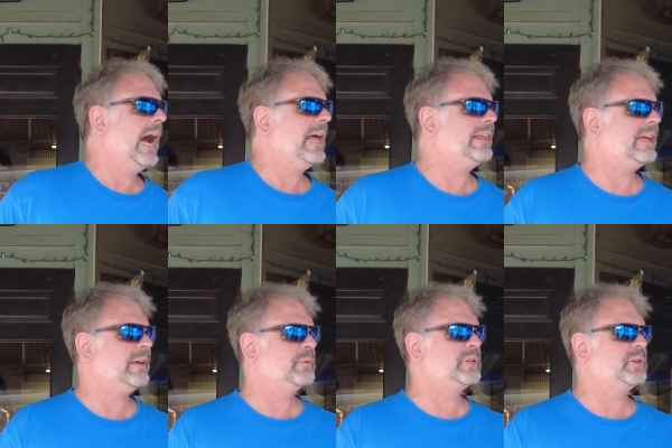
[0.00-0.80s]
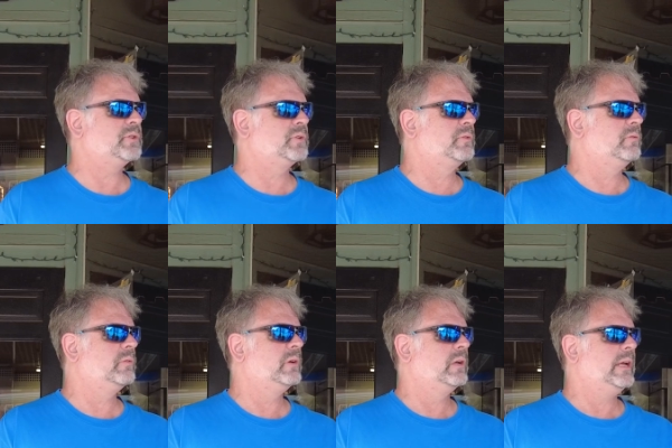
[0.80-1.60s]
I think it was
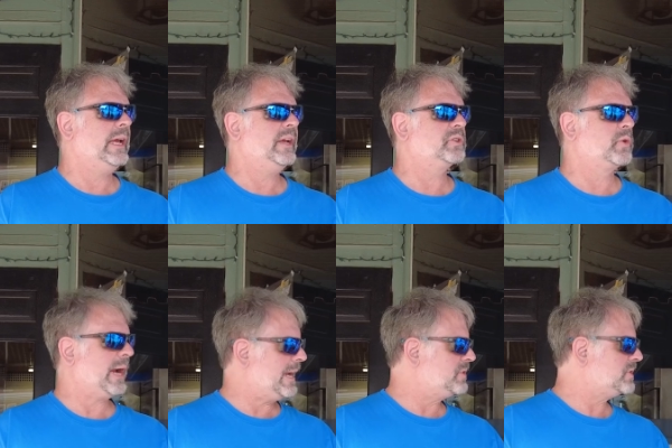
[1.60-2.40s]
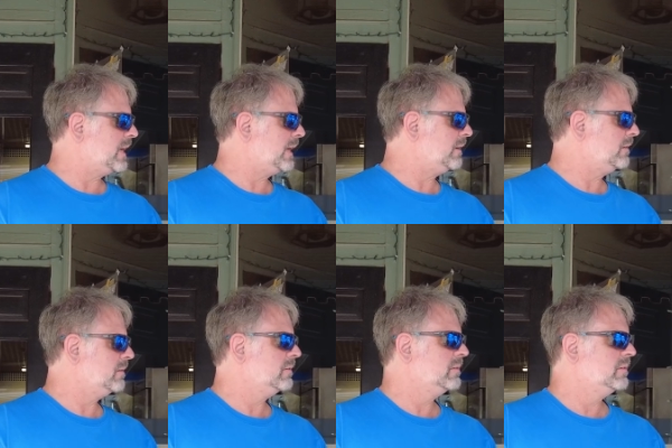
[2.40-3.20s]
his grandson
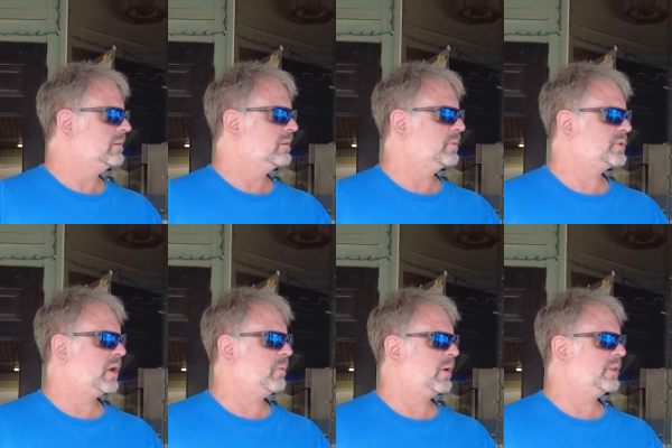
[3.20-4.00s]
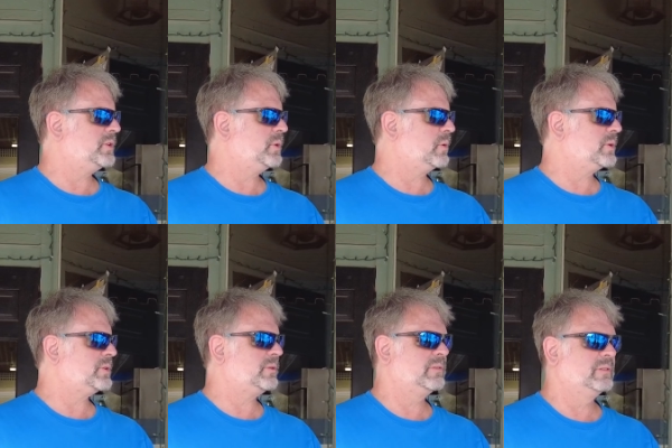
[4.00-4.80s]
was on one of the tours
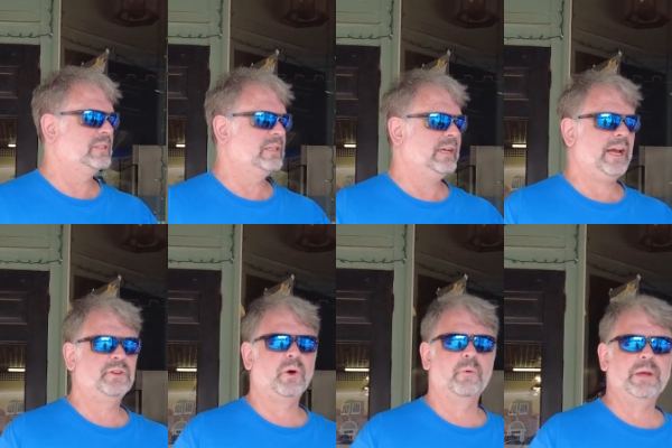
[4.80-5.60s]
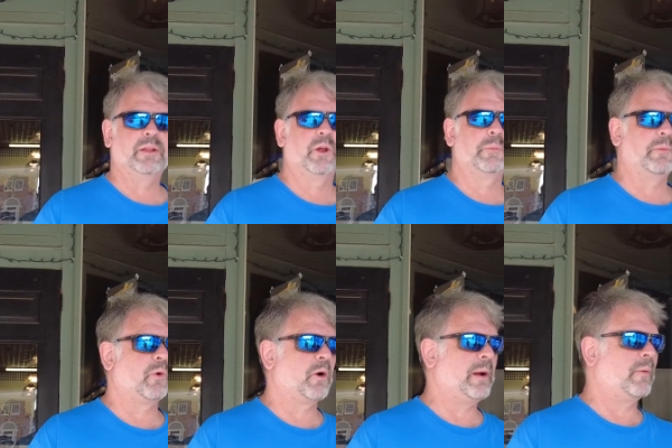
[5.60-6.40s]
and told me a little bit
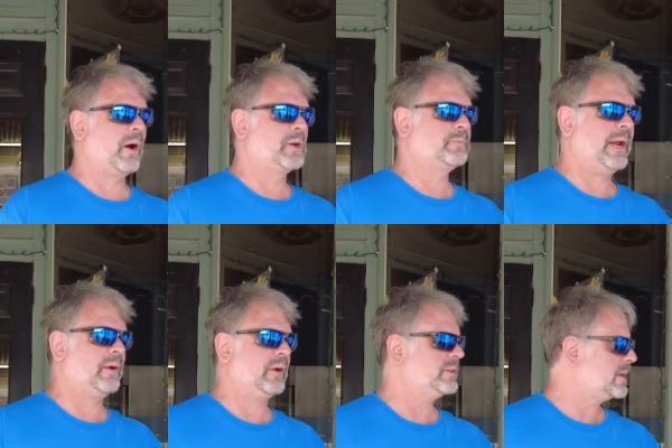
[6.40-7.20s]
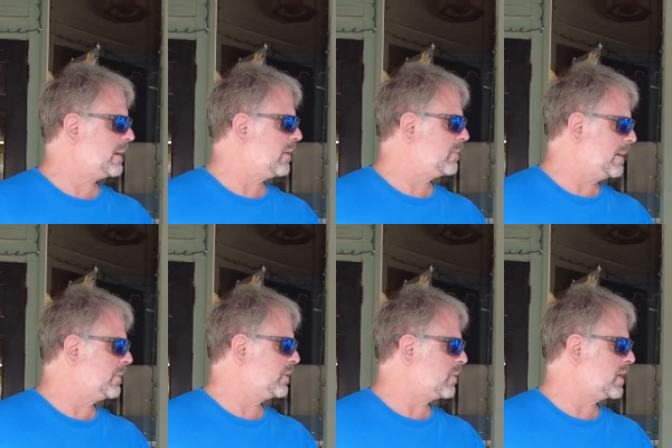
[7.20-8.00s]
more about Ross Bakery. Does anybody
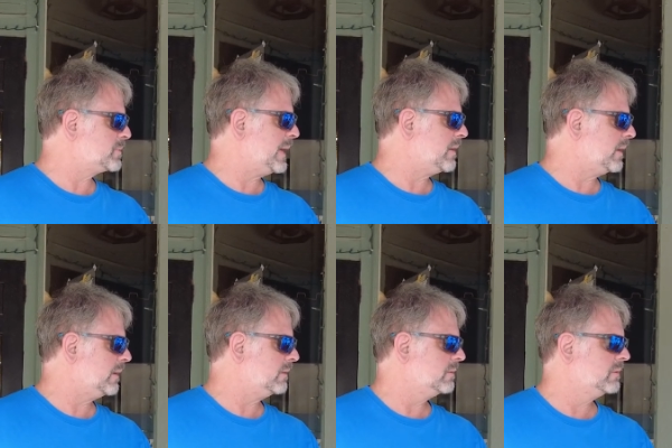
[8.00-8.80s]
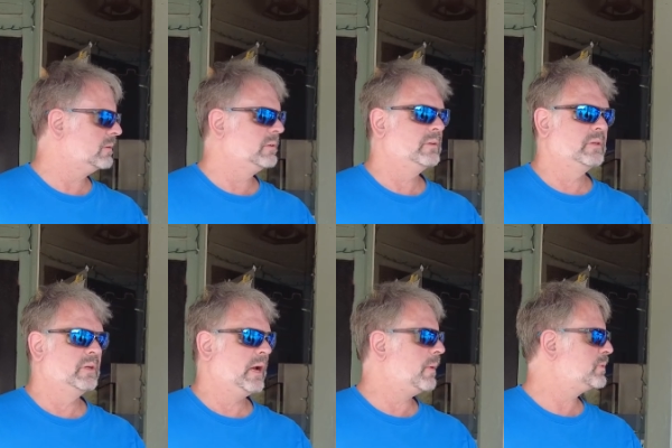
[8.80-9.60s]
remember the Ross Bakery?
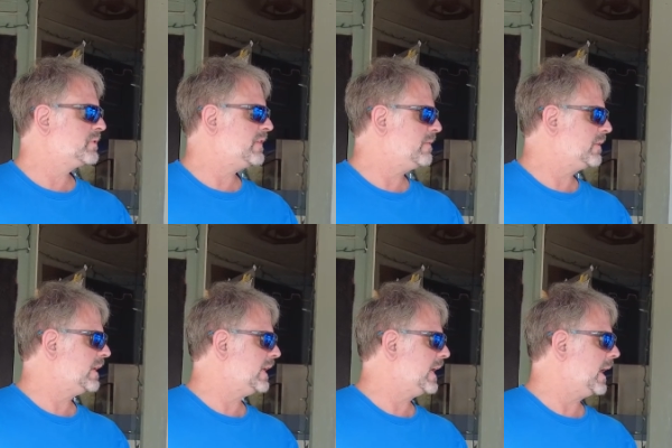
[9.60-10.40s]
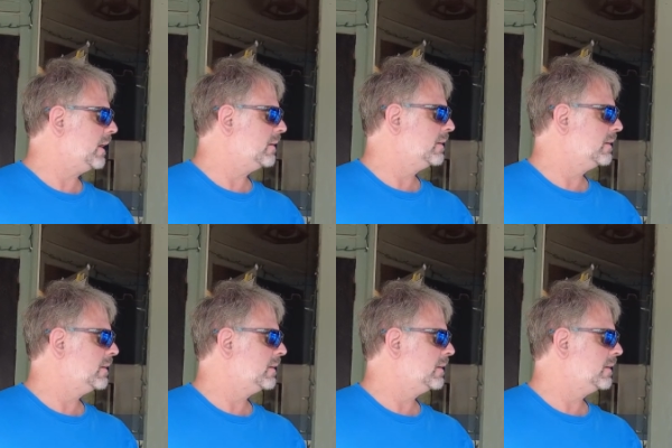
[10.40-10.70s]
And what was your favorite thing to get?